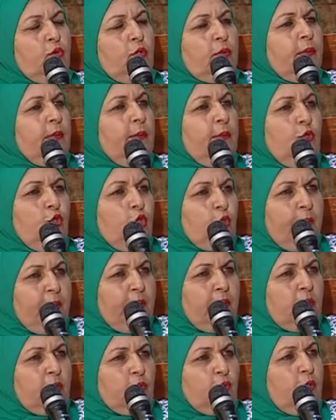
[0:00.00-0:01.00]
Mamluk
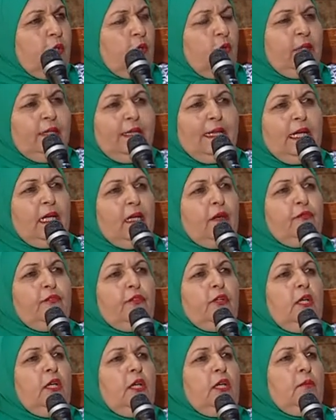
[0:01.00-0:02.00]
period. We only have
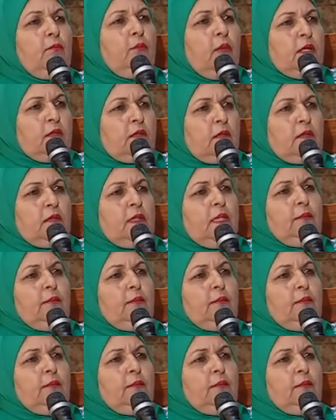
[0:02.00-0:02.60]
mosques